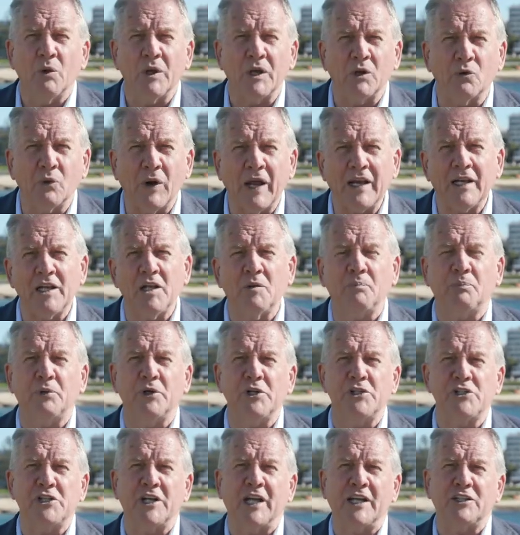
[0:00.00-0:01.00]
We greatly
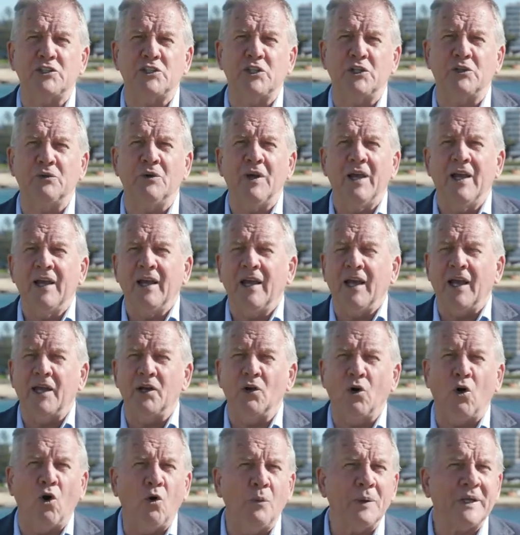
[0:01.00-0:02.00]
appreciate you.
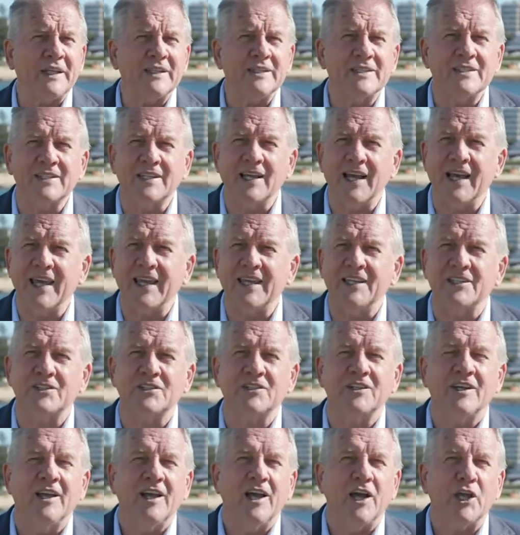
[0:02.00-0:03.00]
And all we can say
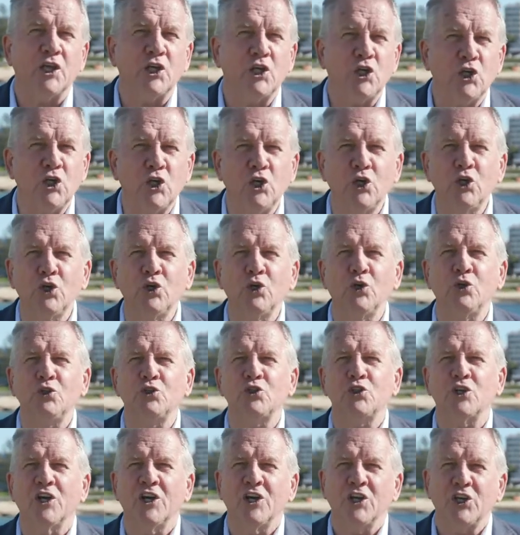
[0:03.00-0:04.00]
is
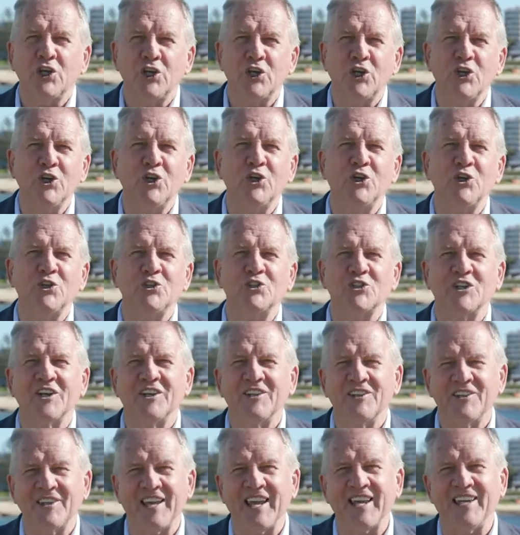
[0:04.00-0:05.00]
huge, huge
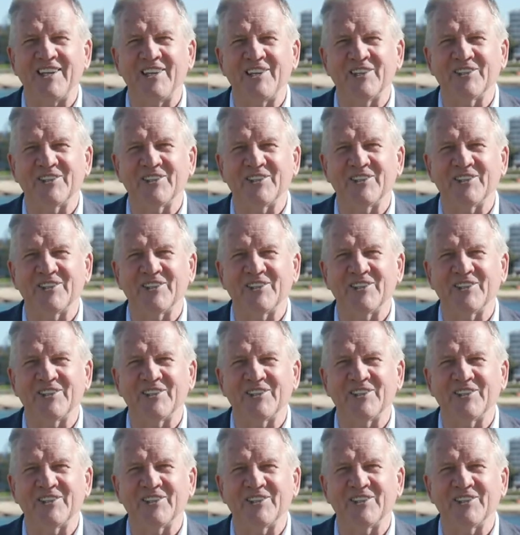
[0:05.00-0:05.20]
thank